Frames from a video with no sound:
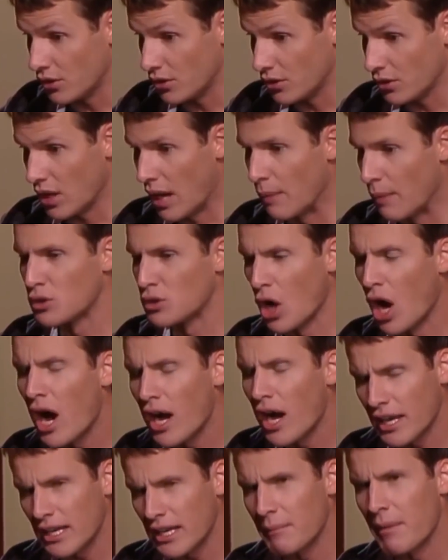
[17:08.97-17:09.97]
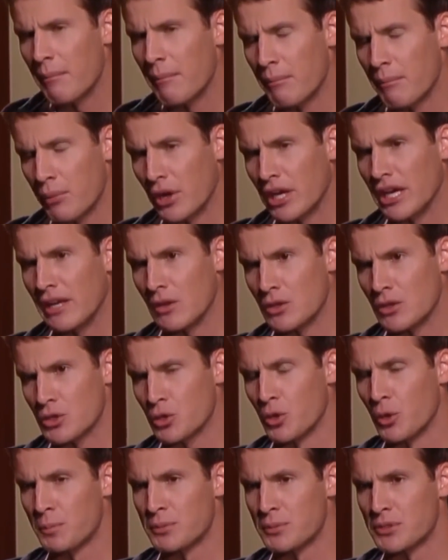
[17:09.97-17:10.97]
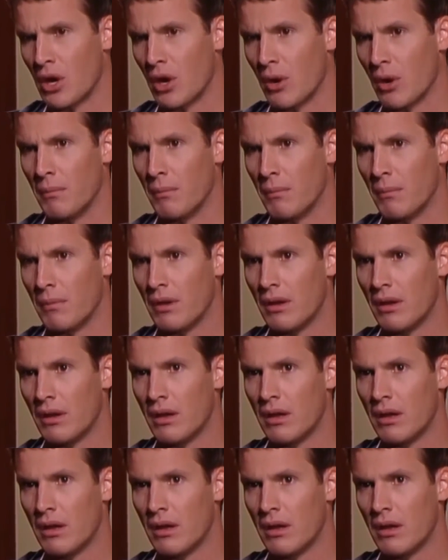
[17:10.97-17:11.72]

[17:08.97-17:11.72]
Do you? I'm talking about bringing the troops home.